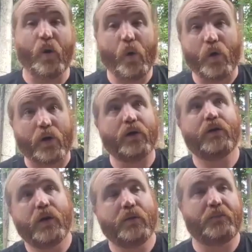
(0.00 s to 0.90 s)
Or
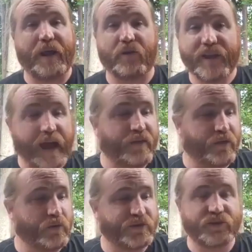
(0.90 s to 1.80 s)
better yet,
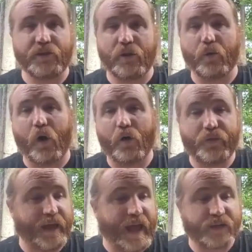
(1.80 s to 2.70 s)
those, you know, all
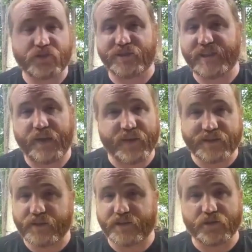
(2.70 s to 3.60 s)
the extra
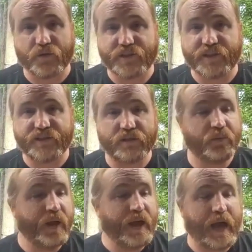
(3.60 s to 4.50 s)
savings in the sewer
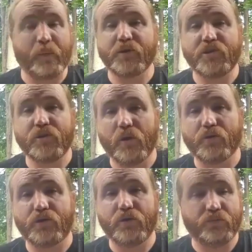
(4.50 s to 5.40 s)
system, how about you
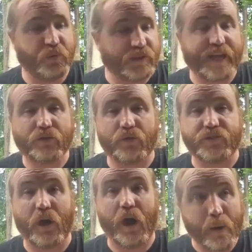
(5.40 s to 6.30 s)
go put that towards
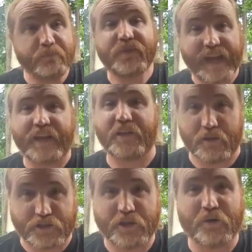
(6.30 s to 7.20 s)
updating your
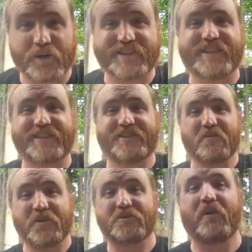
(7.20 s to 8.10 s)
sewer
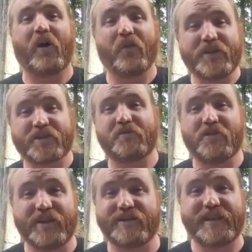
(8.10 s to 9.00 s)
system, which all these
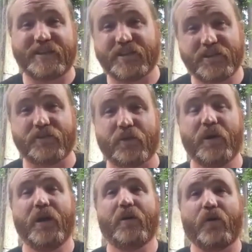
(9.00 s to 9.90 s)
communities need to do,
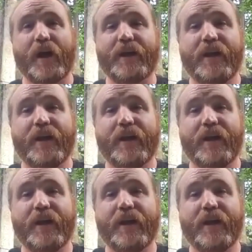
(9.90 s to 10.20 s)
right?